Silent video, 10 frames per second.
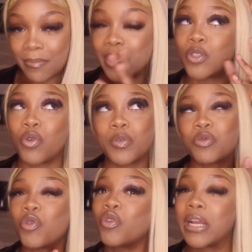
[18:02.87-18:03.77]
My story was
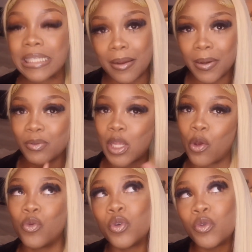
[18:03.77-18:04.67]
going crazy. Everybody was like,
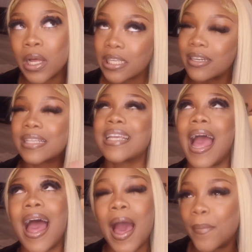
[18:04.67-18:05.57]
ooh, new color, Desi,
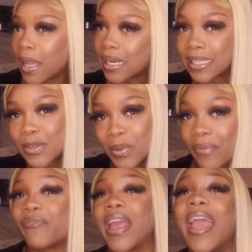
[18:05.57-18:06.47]
blonde Desi, what the
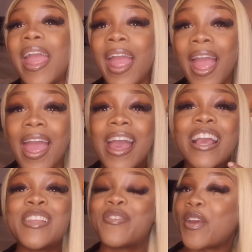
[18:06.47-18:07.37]
fit,
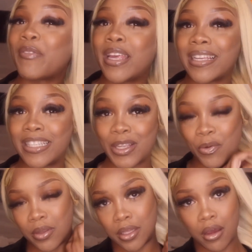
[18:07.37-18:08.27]
you feel me? So
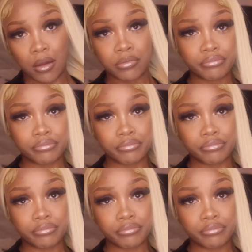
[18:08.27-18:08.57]
yeah,